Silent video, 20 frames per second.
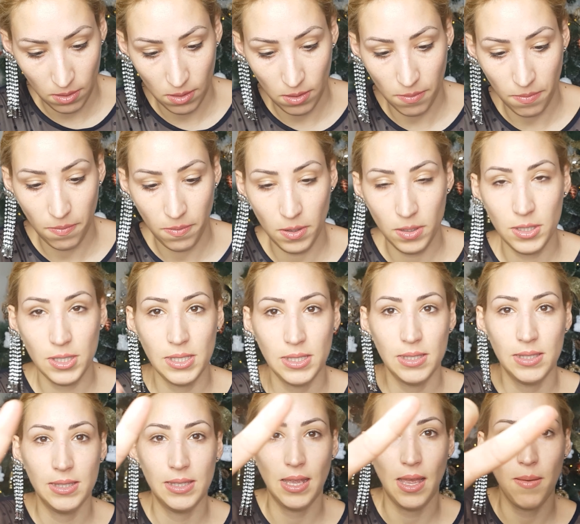The first
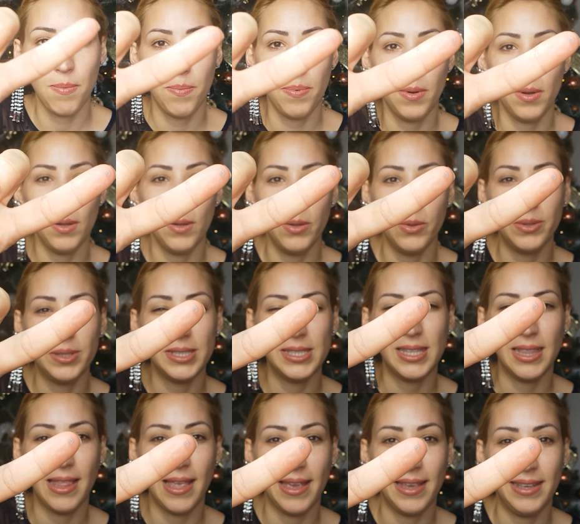step looks
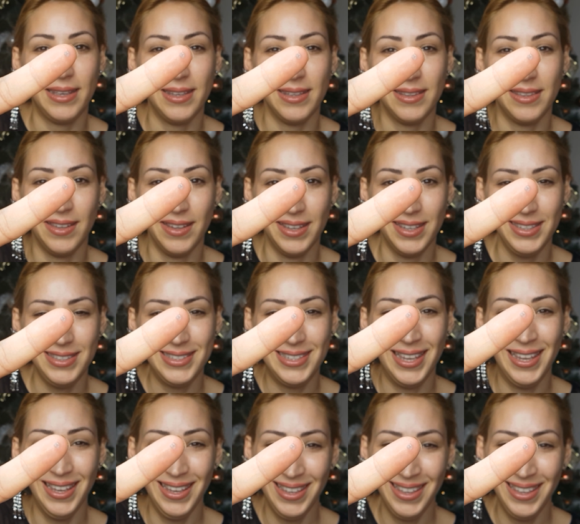like this.